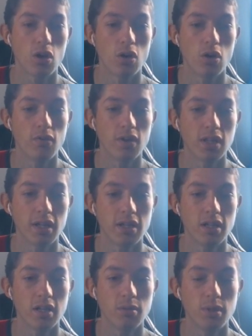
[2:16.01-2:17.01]
of a
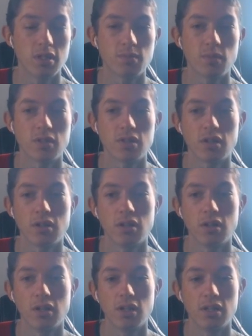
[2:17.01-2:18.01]
Gladiator Beast monster,
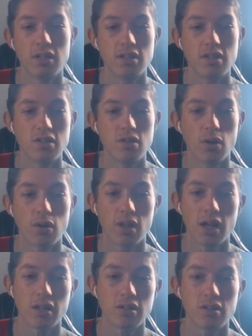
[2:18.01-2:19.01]
this is not
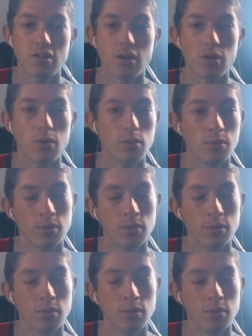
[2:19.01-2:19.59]
that. So